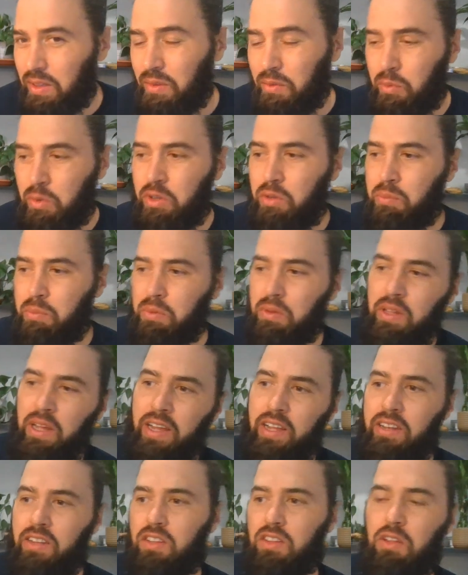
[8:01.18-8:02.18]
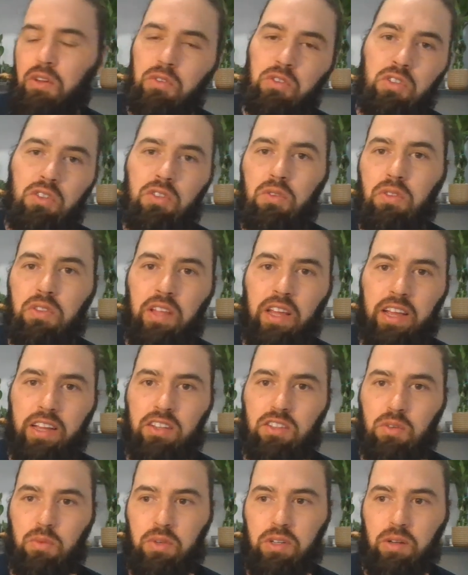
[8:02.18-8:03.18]
when you blend those two
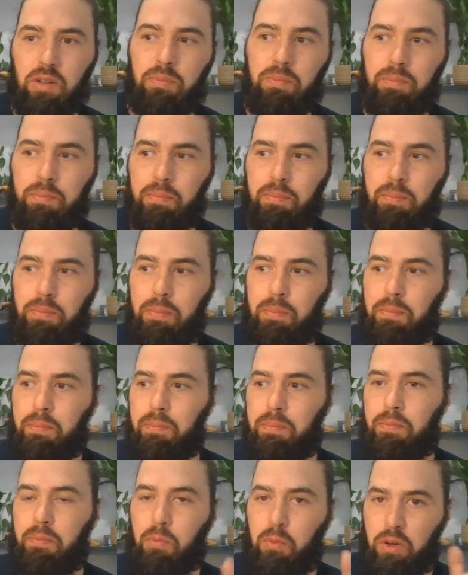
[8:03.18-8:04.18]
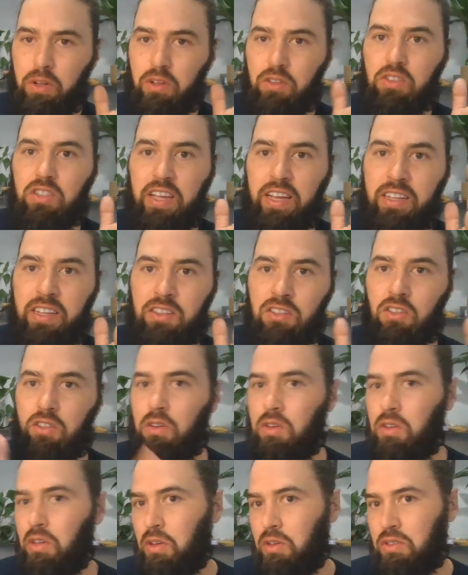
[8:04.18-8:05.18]
things, a real skin so
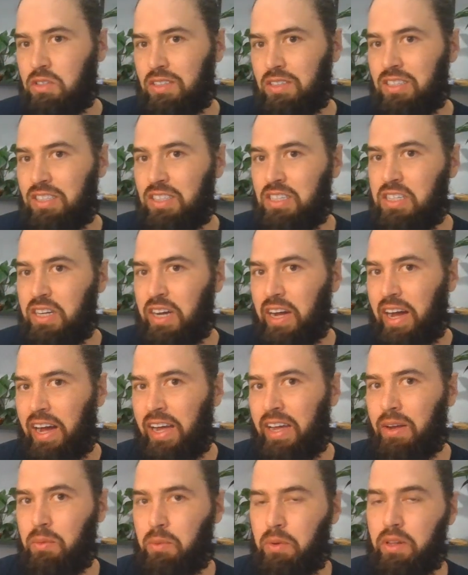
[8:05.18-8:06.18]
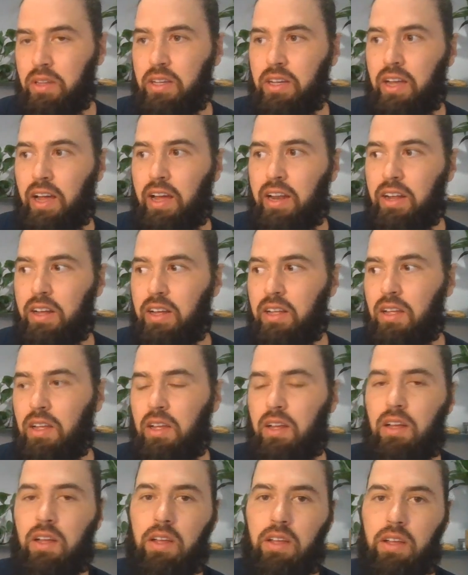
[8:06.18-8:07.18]
close to CGI, it really kind of
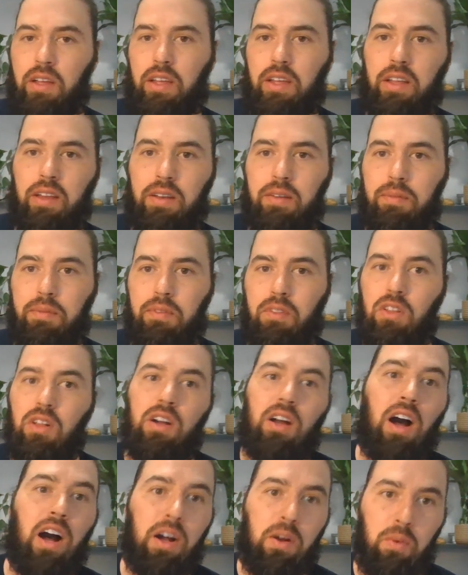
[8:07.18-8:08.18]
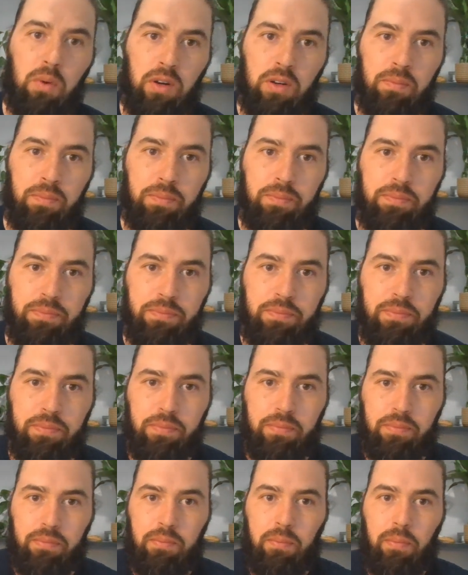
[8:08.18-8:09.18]
can look awkward,
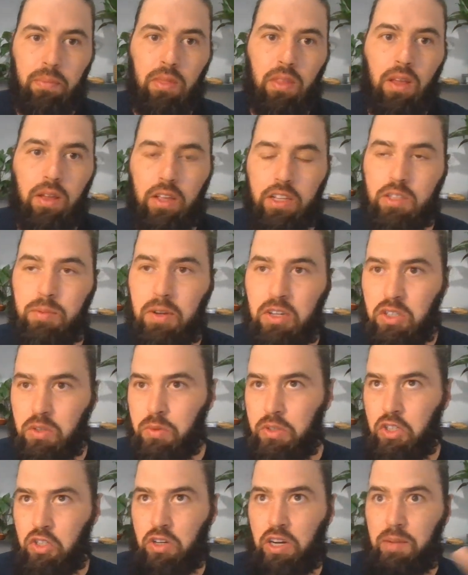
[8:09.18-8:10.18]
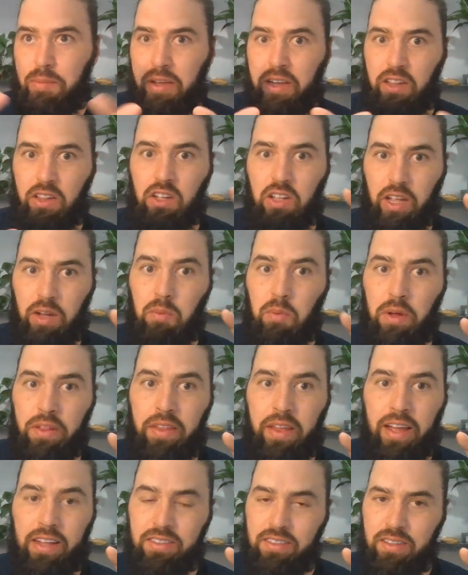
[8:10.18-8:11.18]
especially when you're trying to make it look like
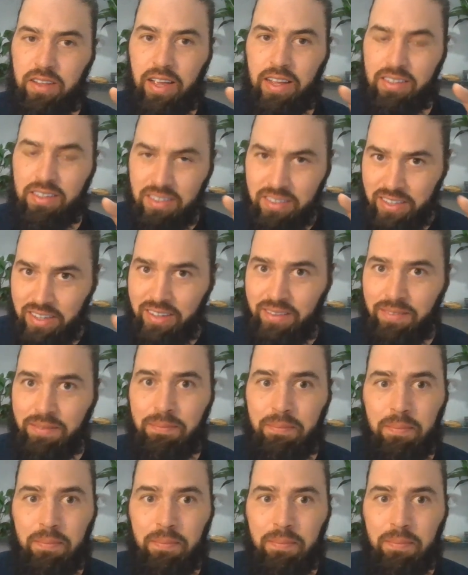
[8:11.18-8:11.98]
one entity.